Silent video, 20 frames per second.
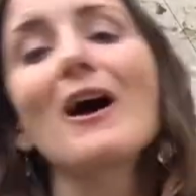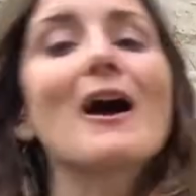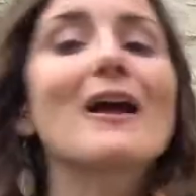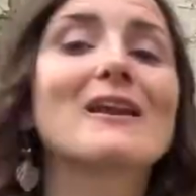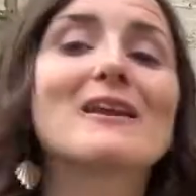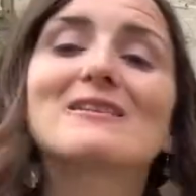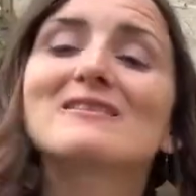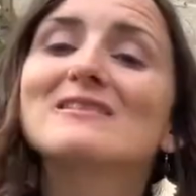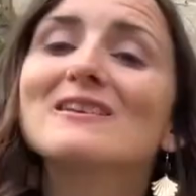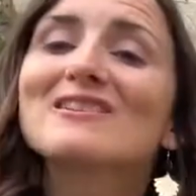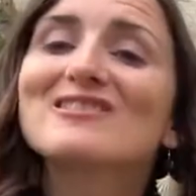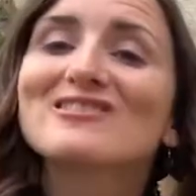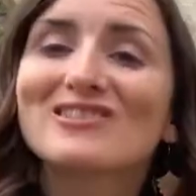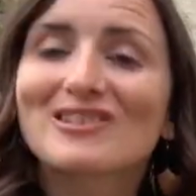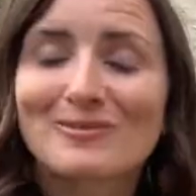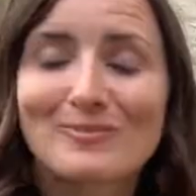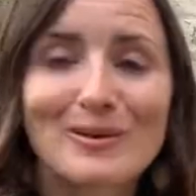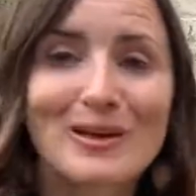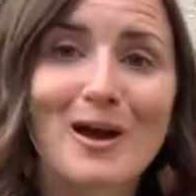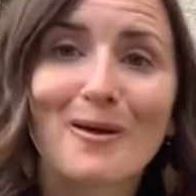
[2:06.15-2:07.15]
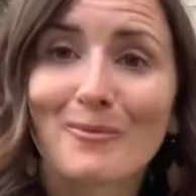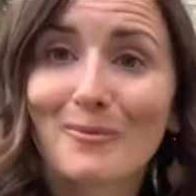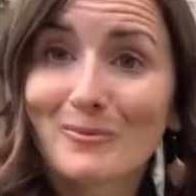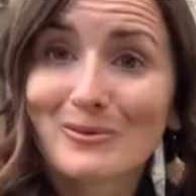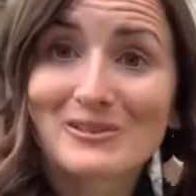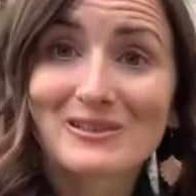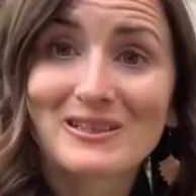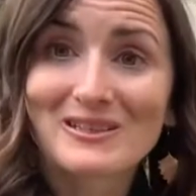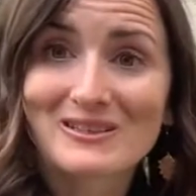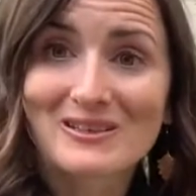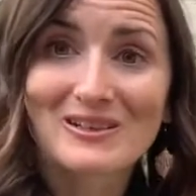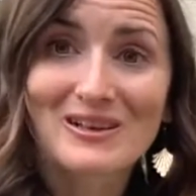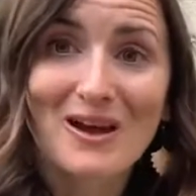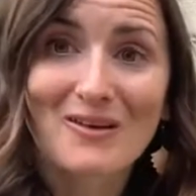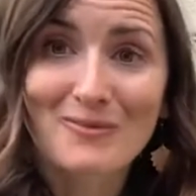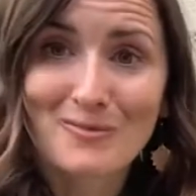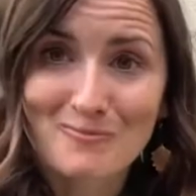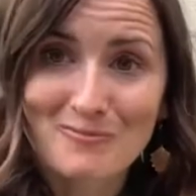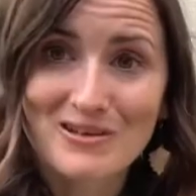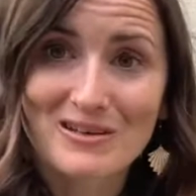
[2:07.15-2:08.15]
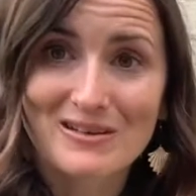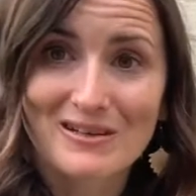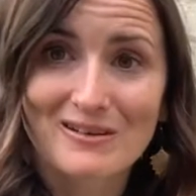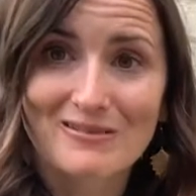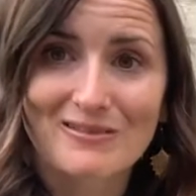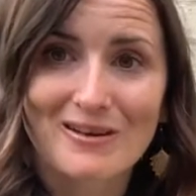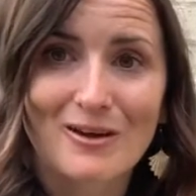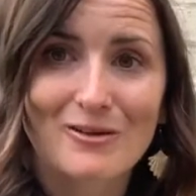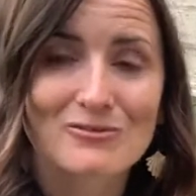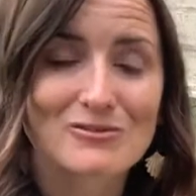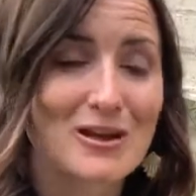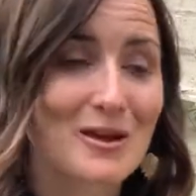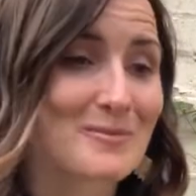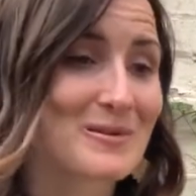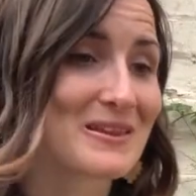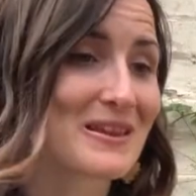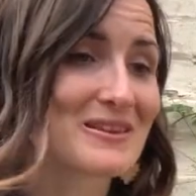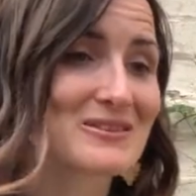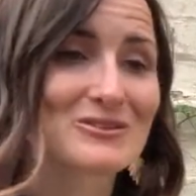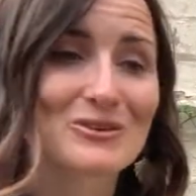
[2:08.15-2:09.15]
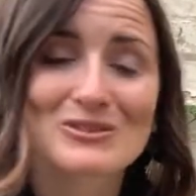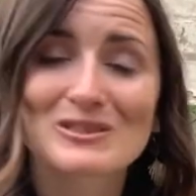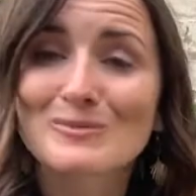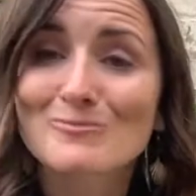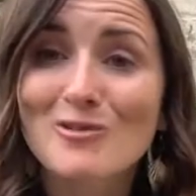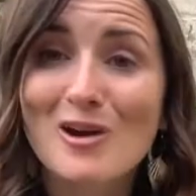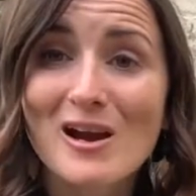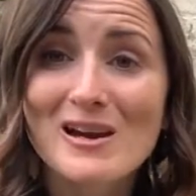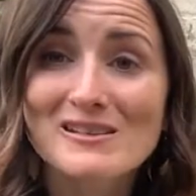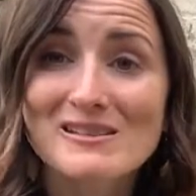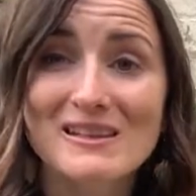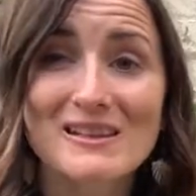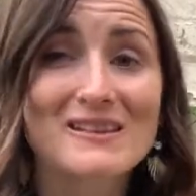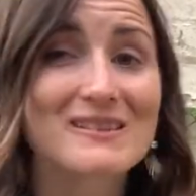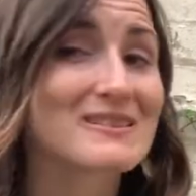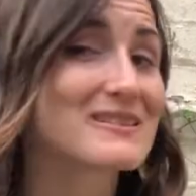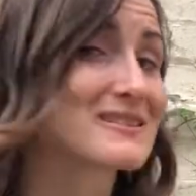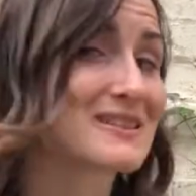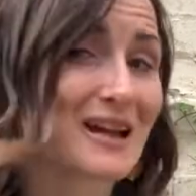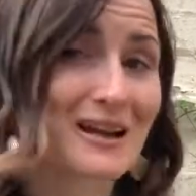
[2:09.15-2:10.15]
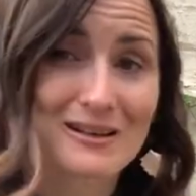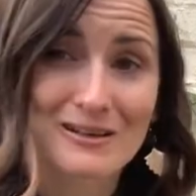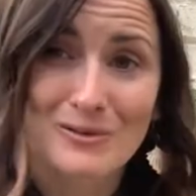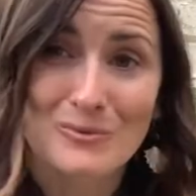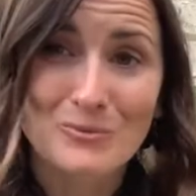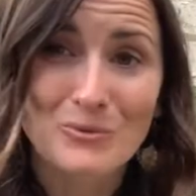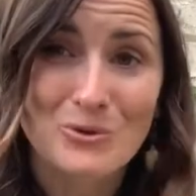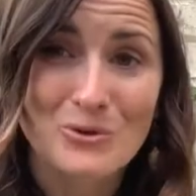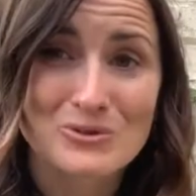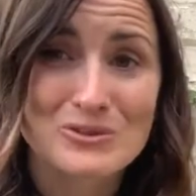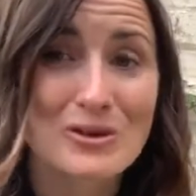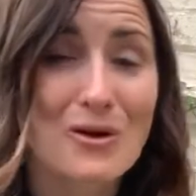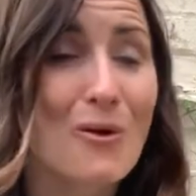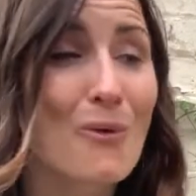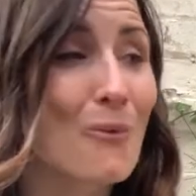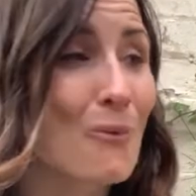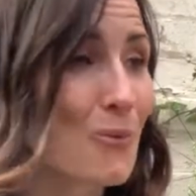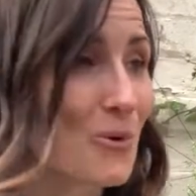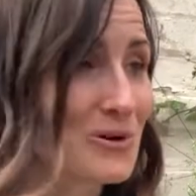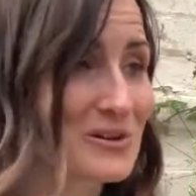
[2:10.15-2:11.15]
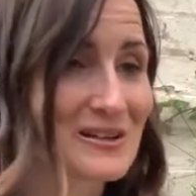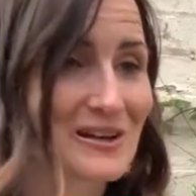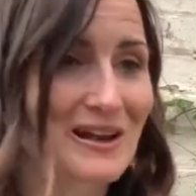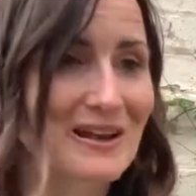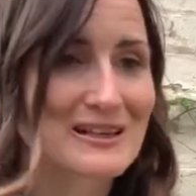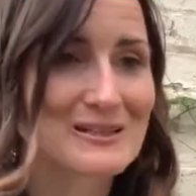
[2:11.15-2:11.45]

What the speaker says: And it did just become a mosquito larva breeding ground. I mean, that's not surprising, stagnant water, what did I